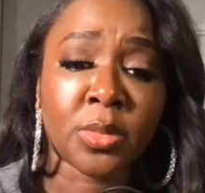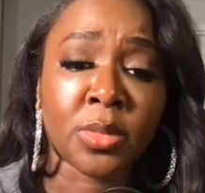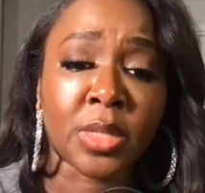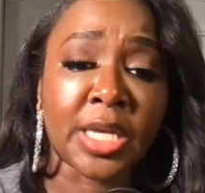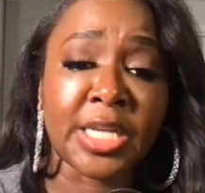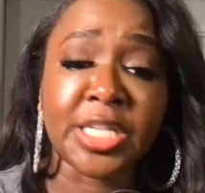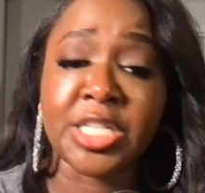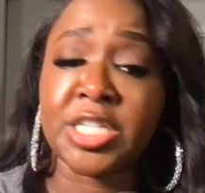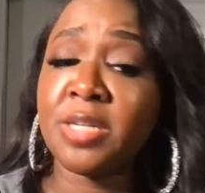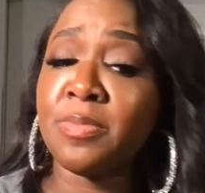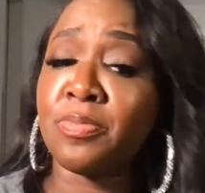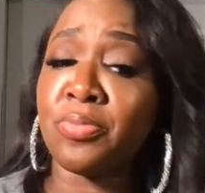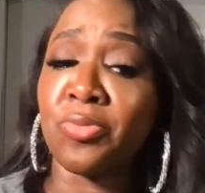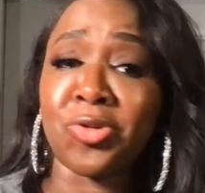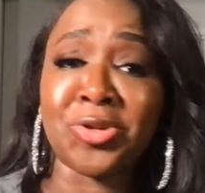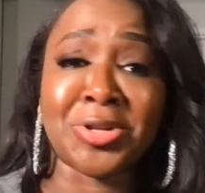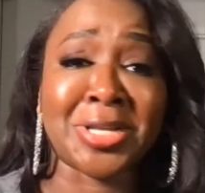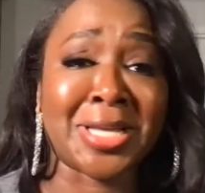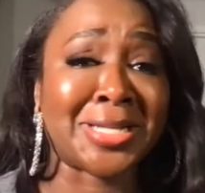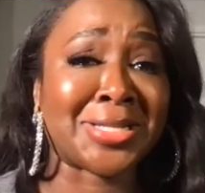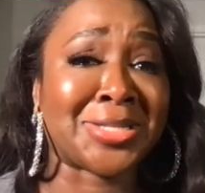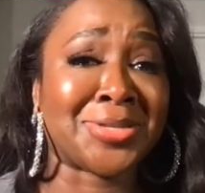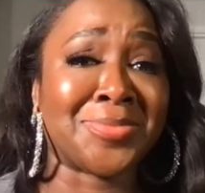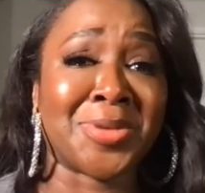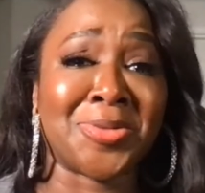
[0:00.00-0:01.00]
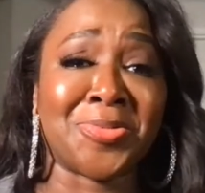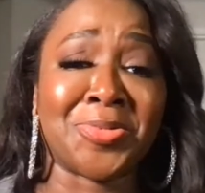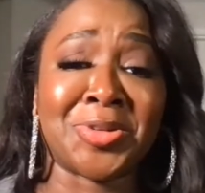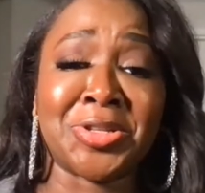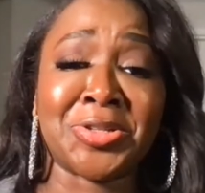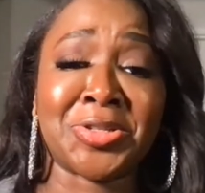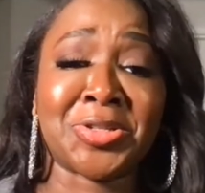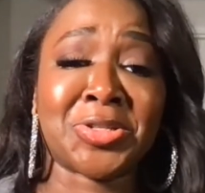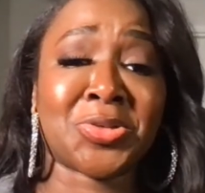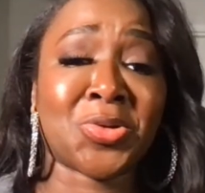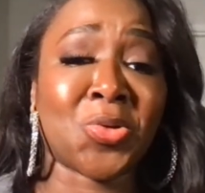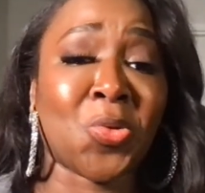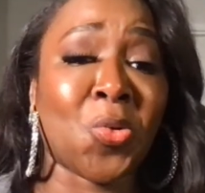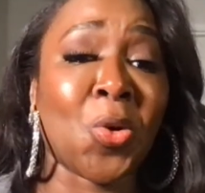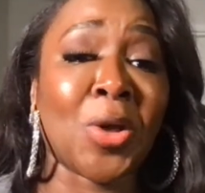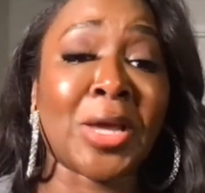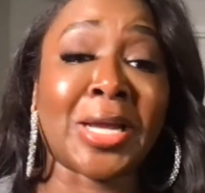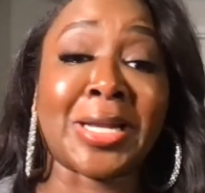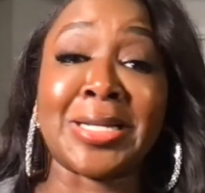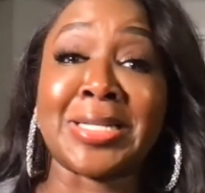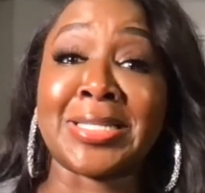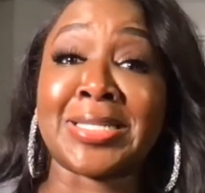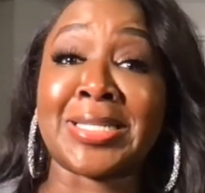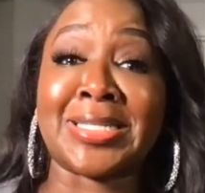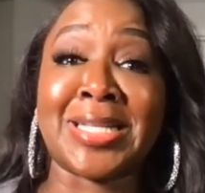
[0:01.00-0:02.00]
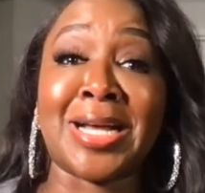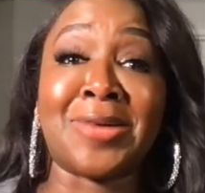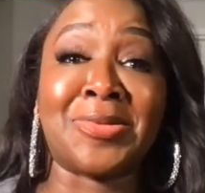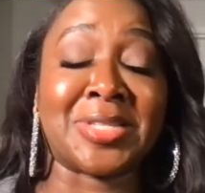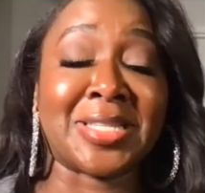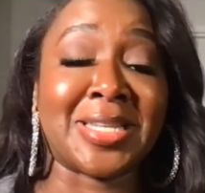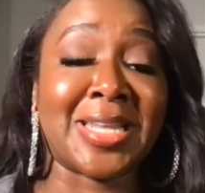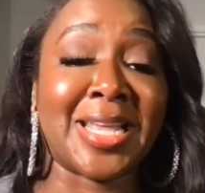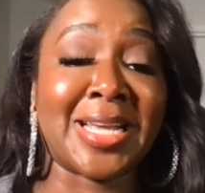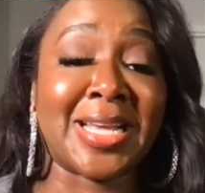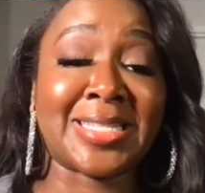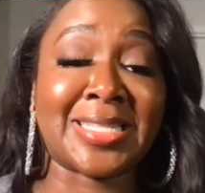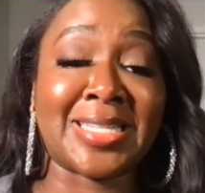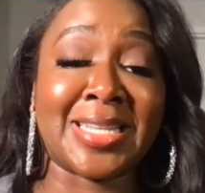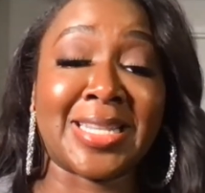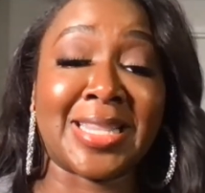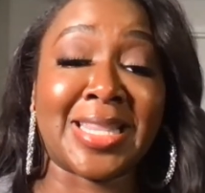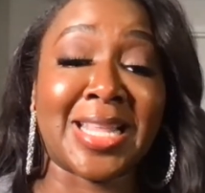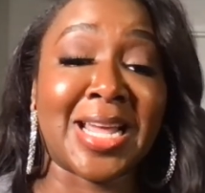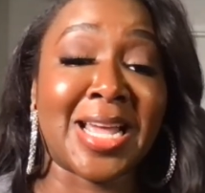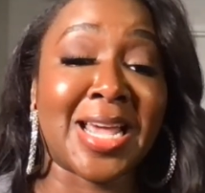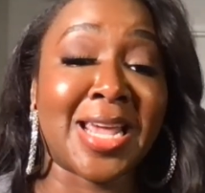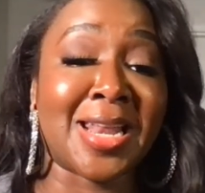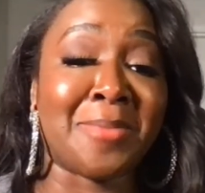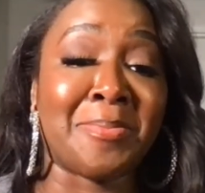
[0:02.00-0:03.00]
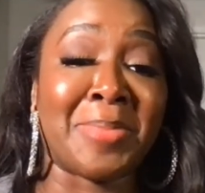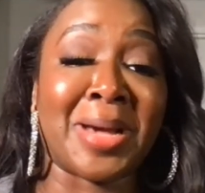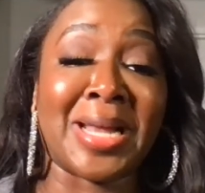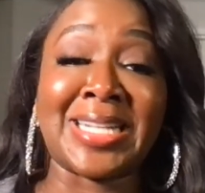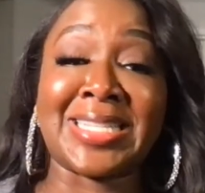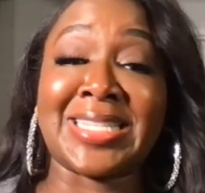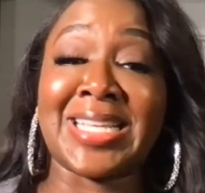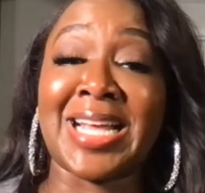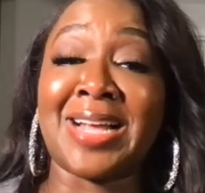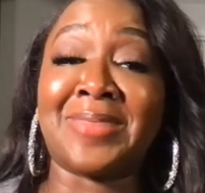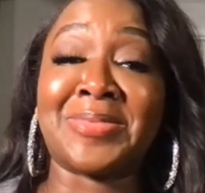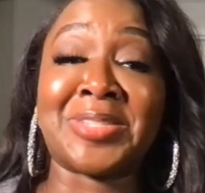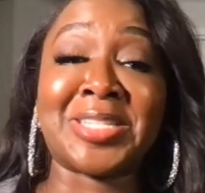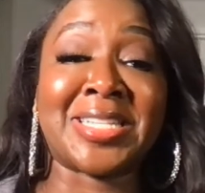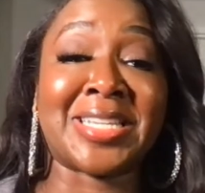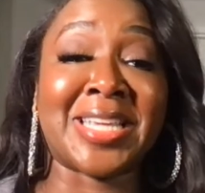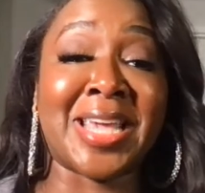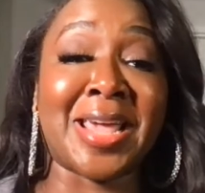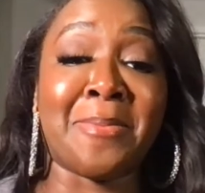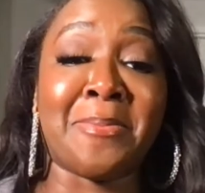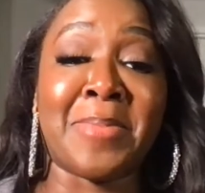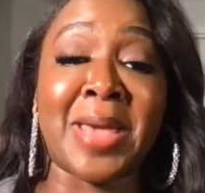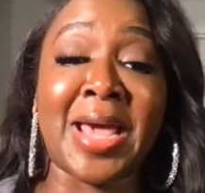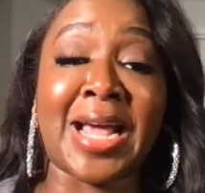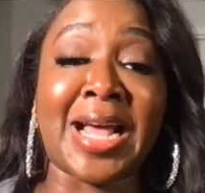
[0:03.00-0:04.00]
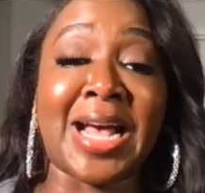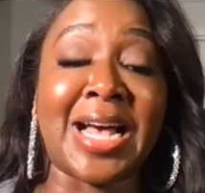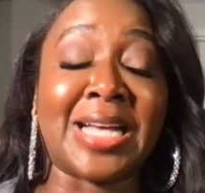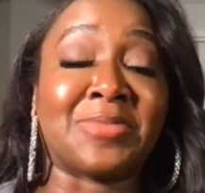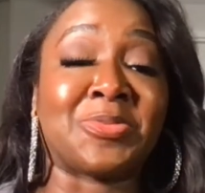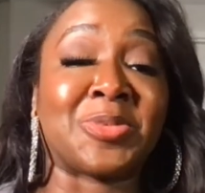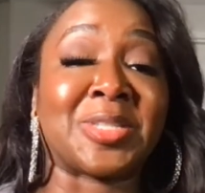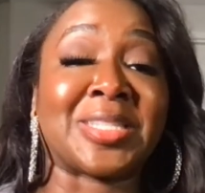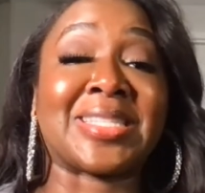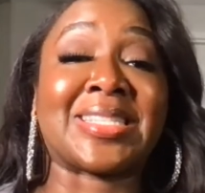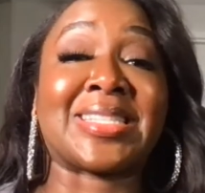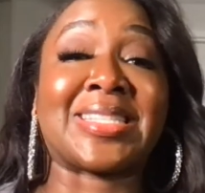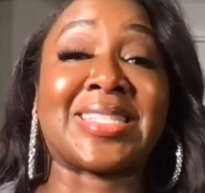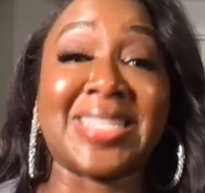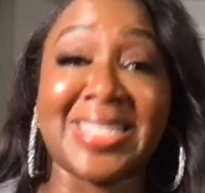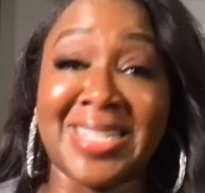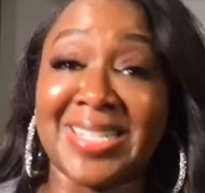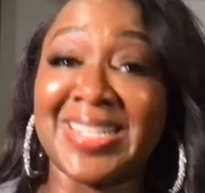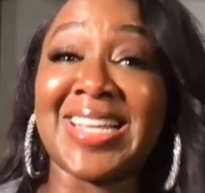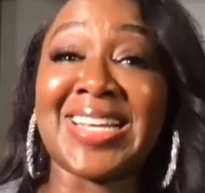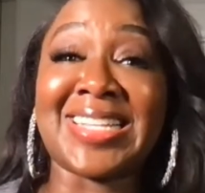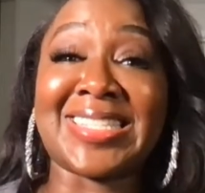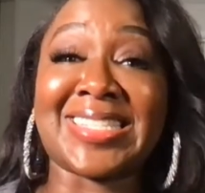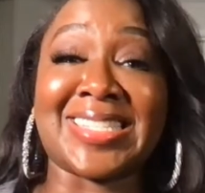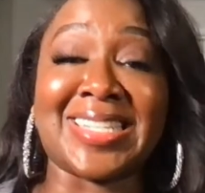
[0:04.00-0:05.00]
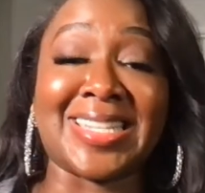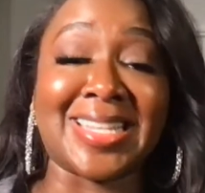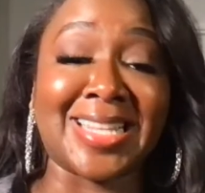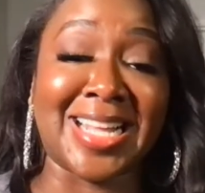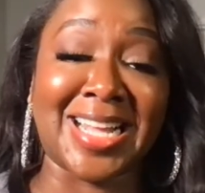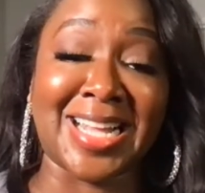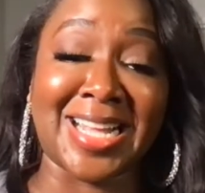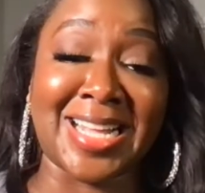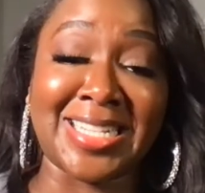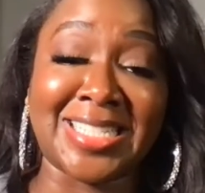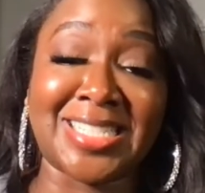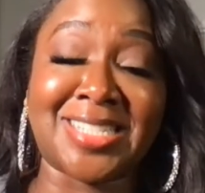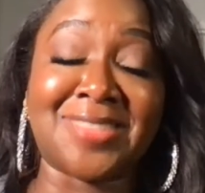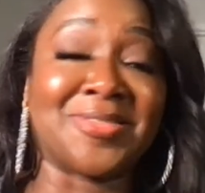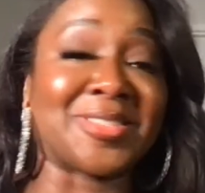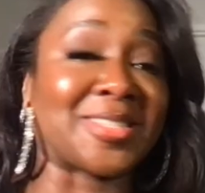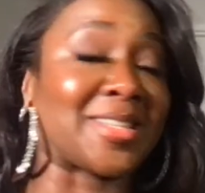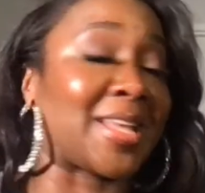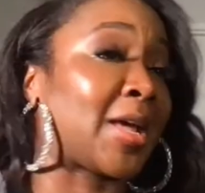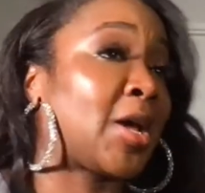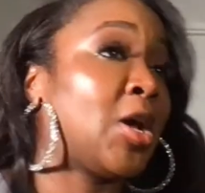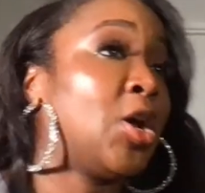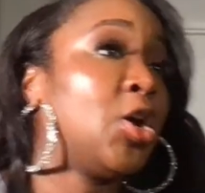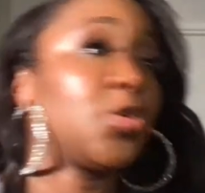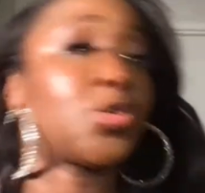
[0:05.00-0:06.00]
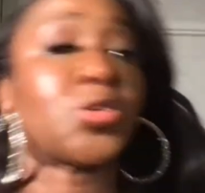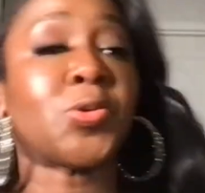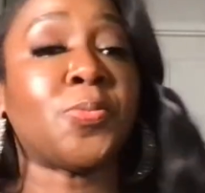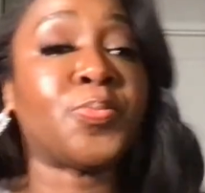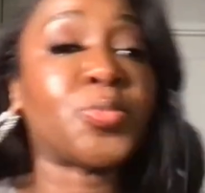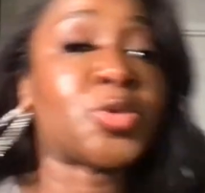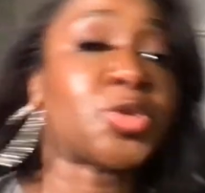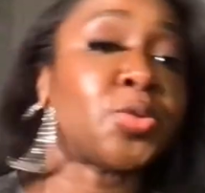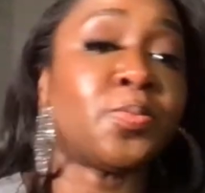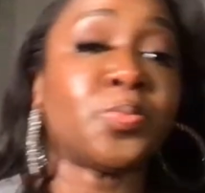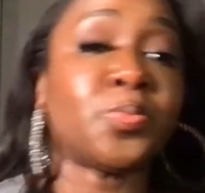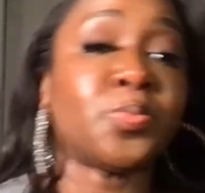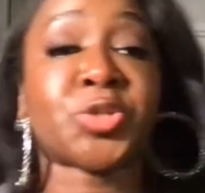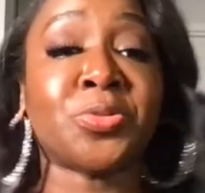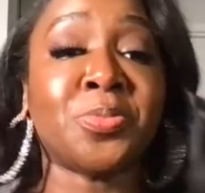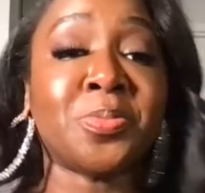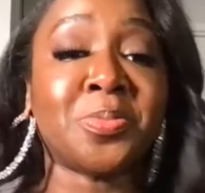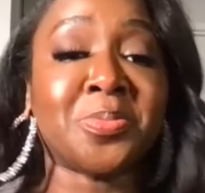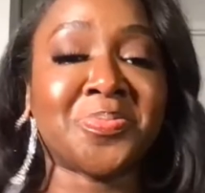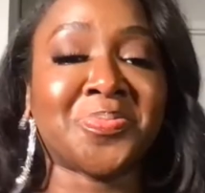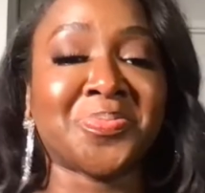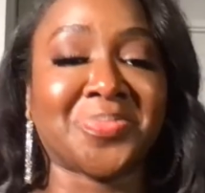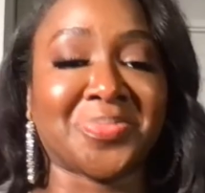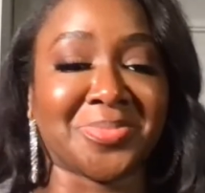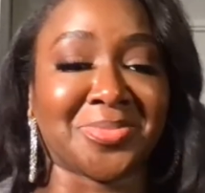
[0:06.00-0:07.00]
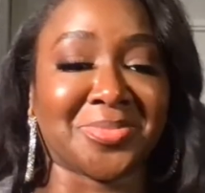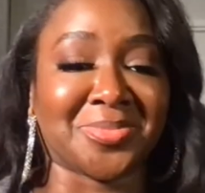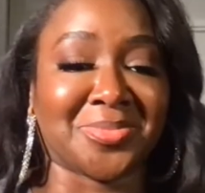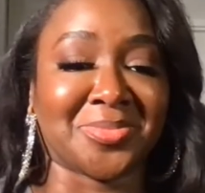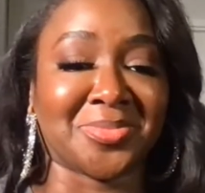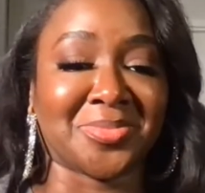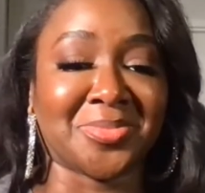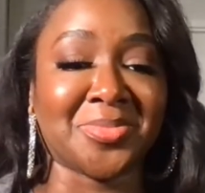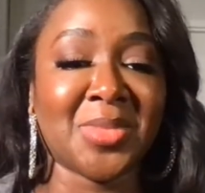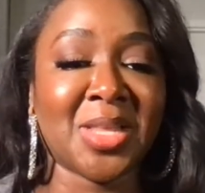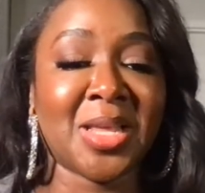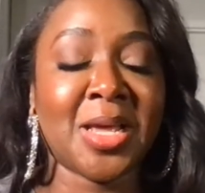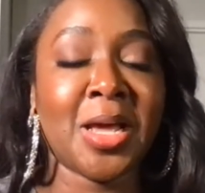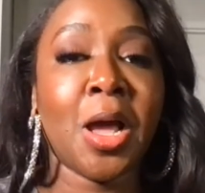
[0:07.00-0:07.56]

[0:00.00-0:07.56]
And she brought that to me with this quickness because I was next in line. And by the time she came back, I was still next in line. She was like, jump, jump, jump.